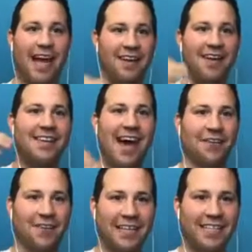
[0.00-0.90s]
Not
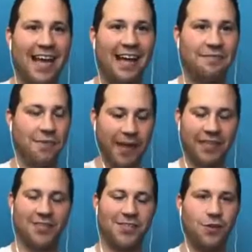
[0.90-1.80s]
only is that the
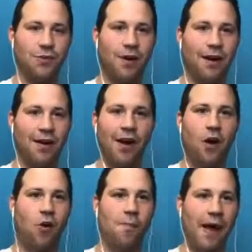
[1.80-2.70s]
patients who are
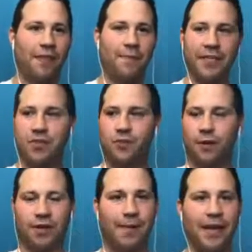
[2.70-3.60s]
homebound, the patients who
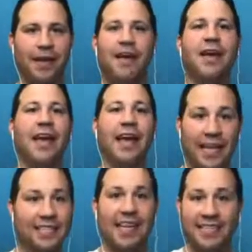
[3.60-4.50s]
are coming in,
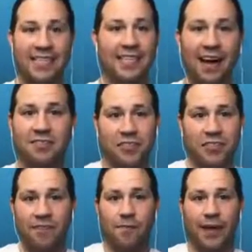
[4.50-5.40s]
it's the doctors,
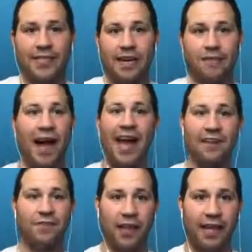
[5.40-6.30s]
because even myself, I
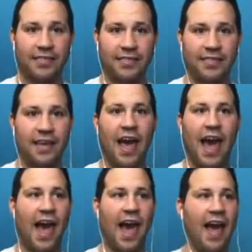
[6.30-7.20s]
have glasses,
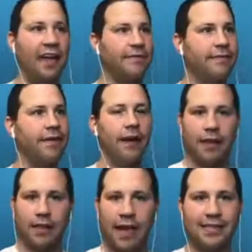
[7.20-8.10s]
and
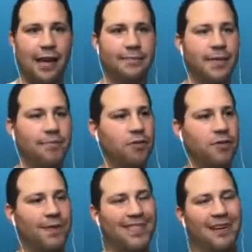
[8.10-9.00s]
a lot of times I'm going
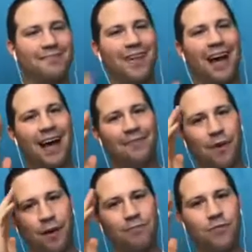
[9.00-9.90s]
to myself, if I
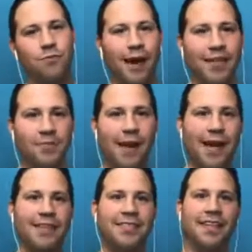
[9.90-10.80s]
wear them too much,
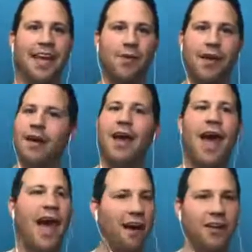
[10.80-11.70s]
my eyes are going to get weaker,
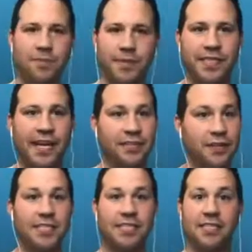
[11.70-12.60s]
and 100%. So
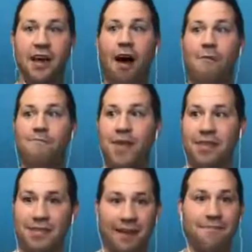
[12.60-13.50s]
this is a myth
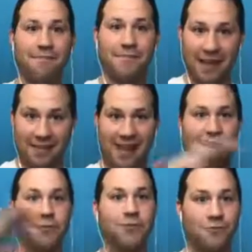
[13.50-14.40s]
that
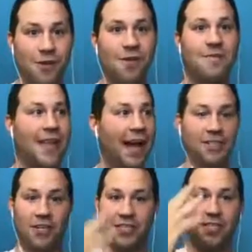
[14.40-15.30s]
goes through not just,